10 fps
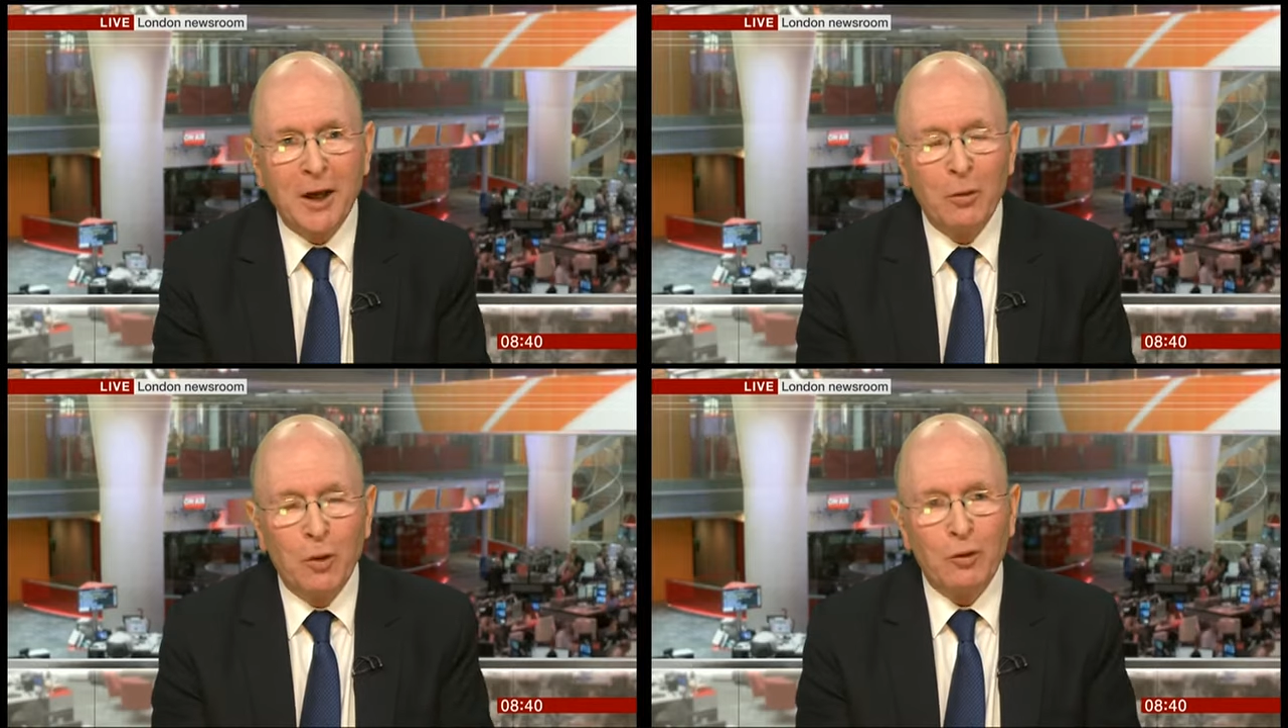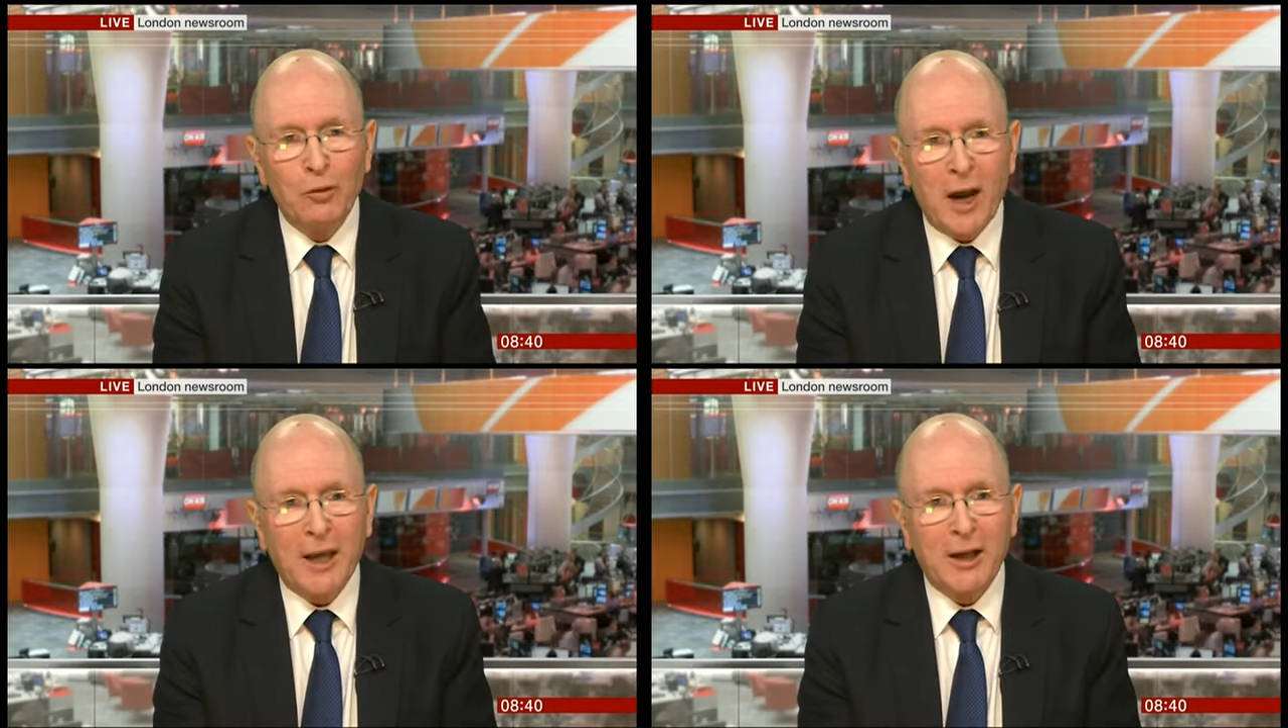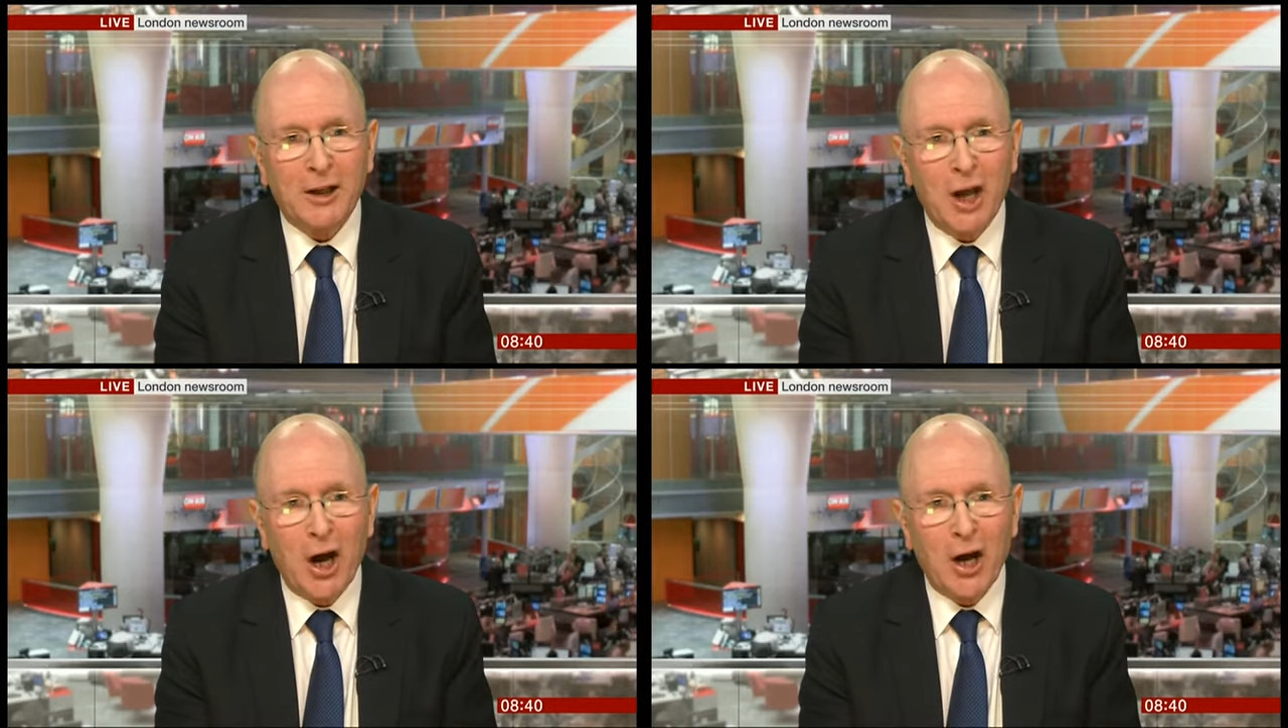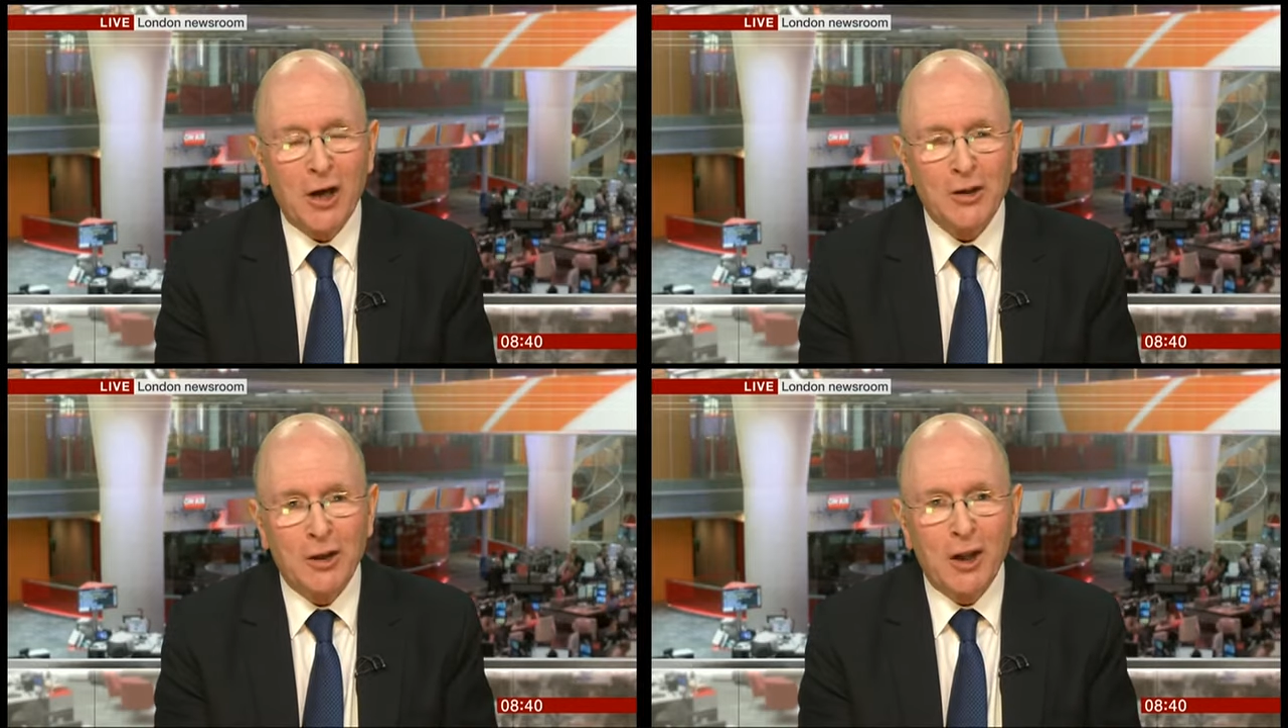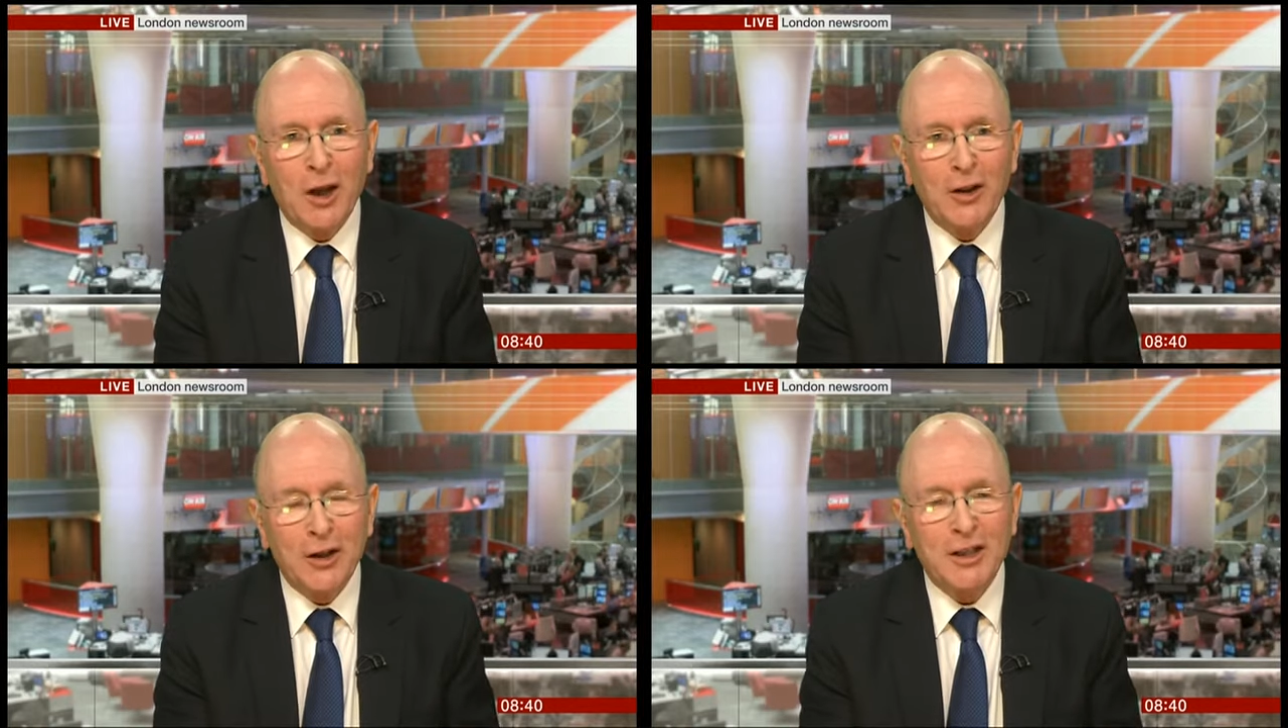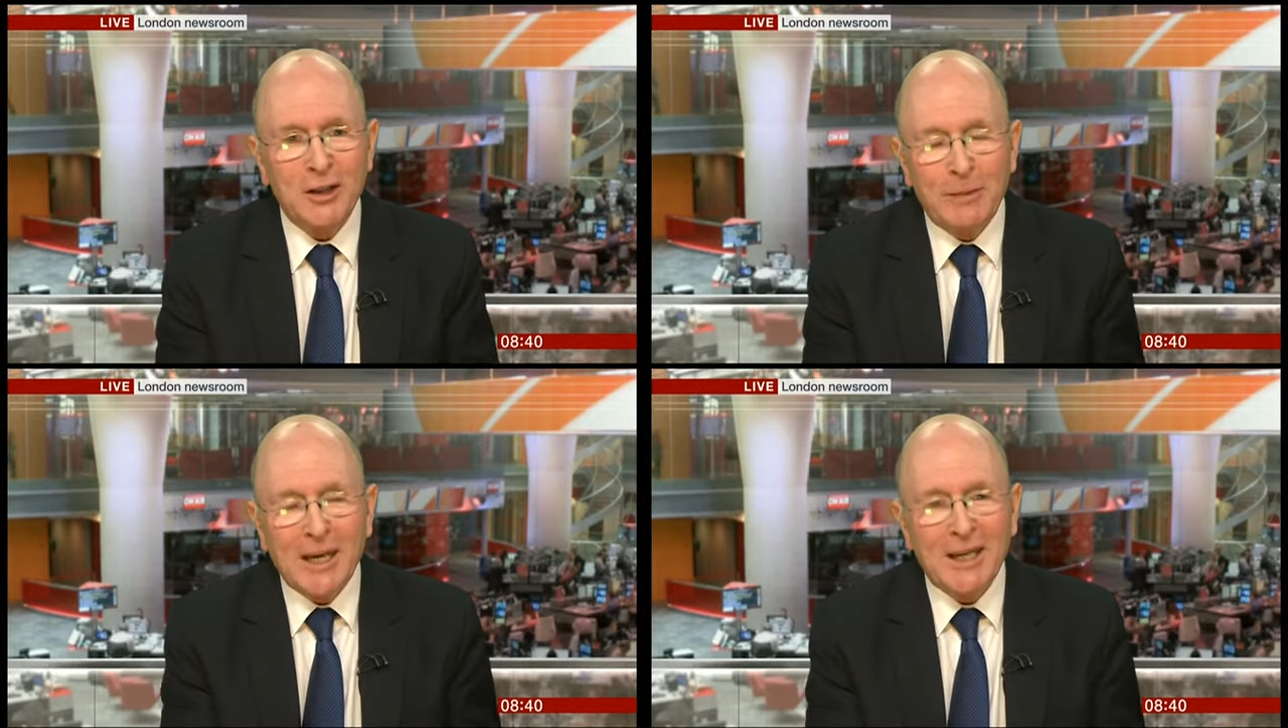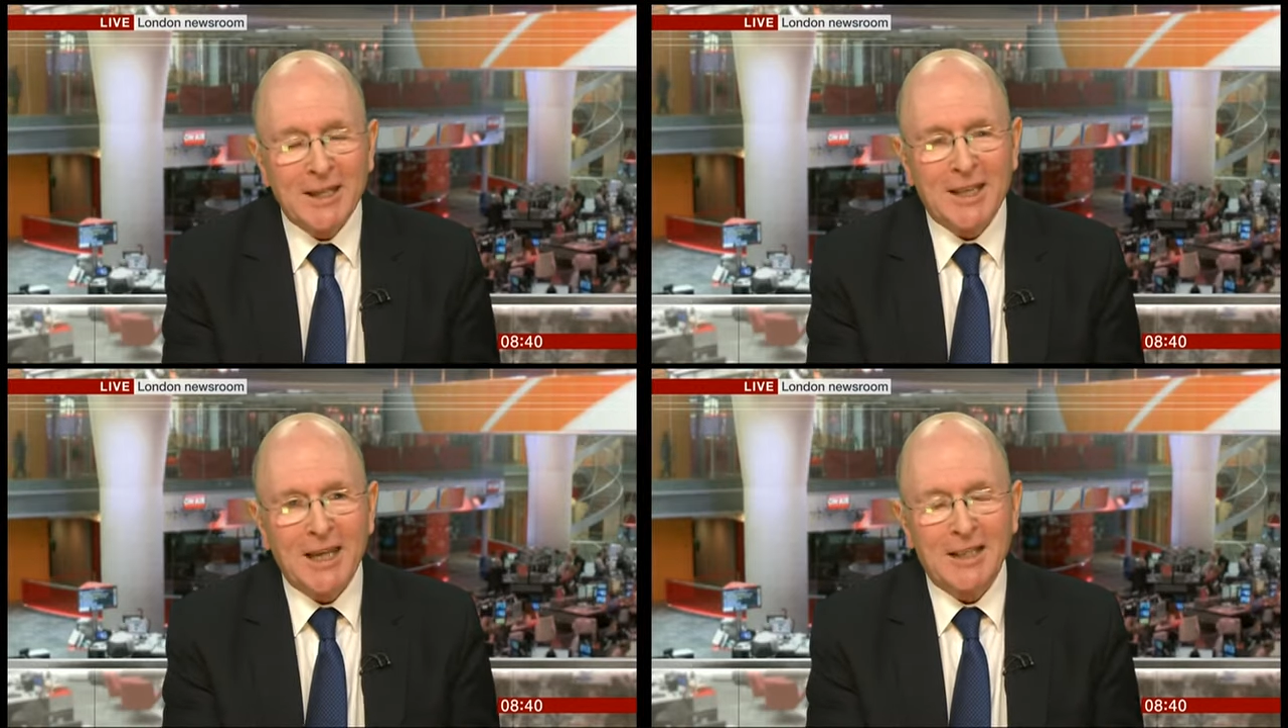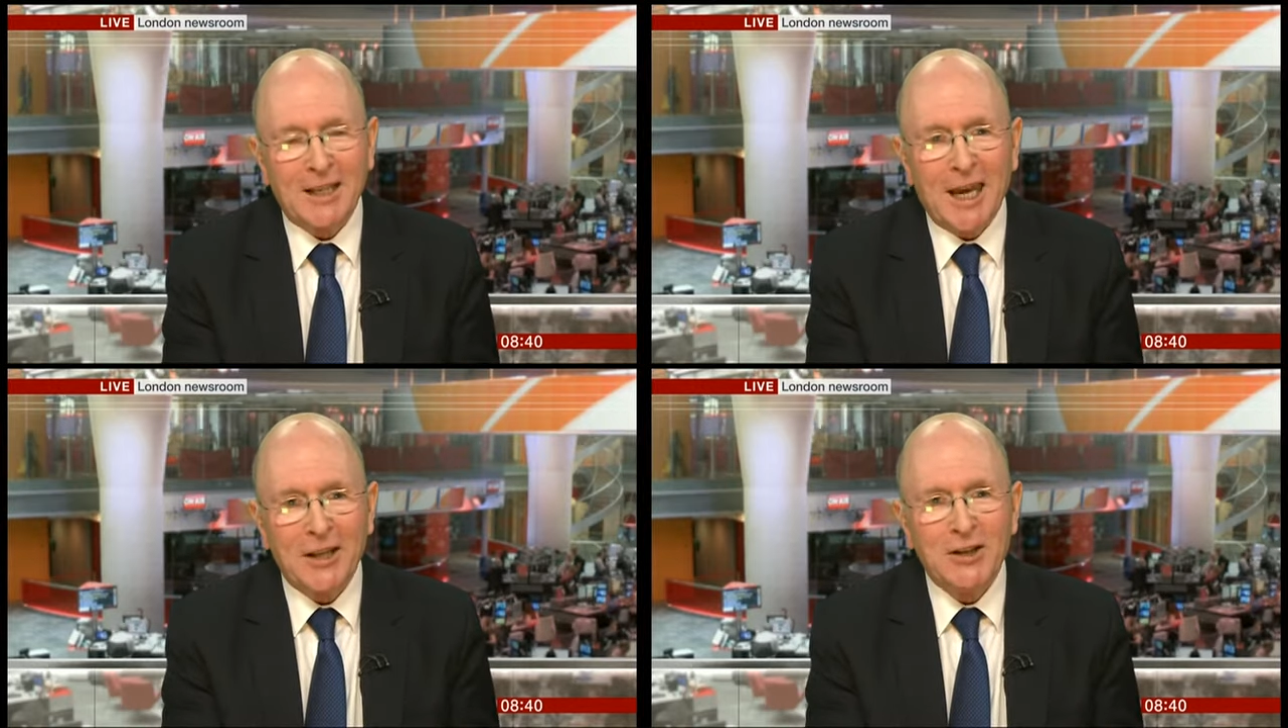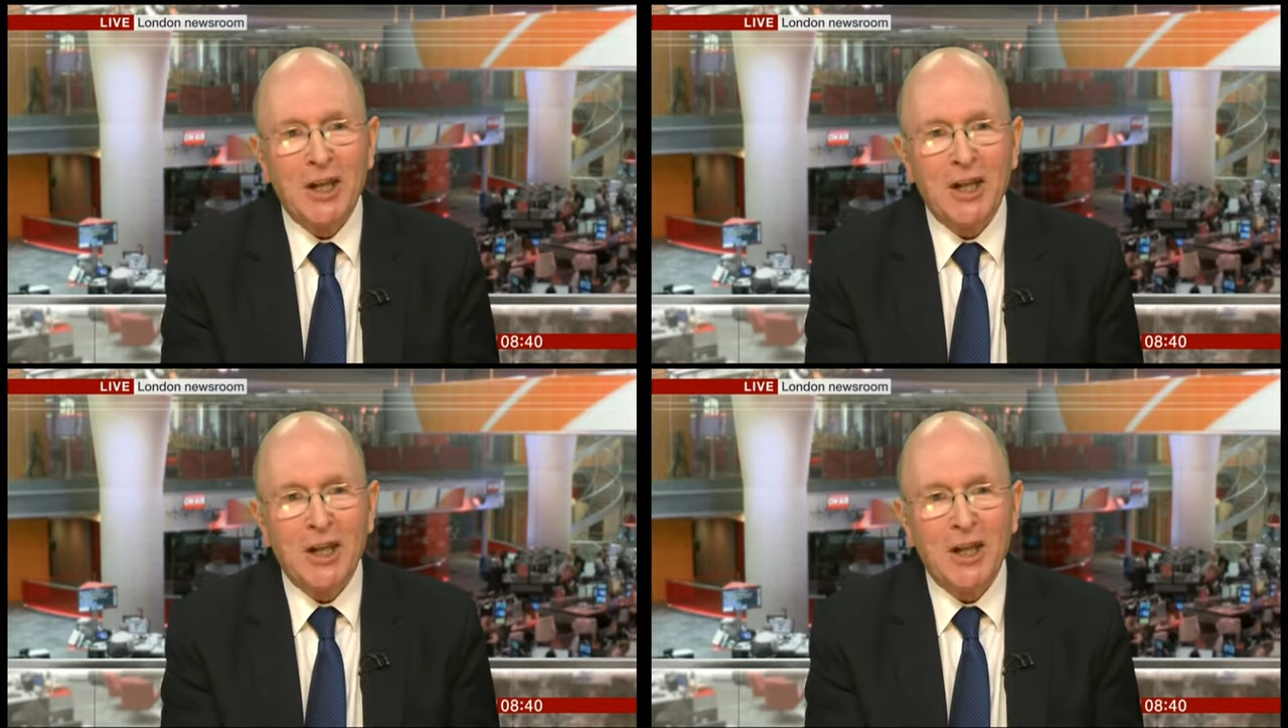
will recognise that this is being set against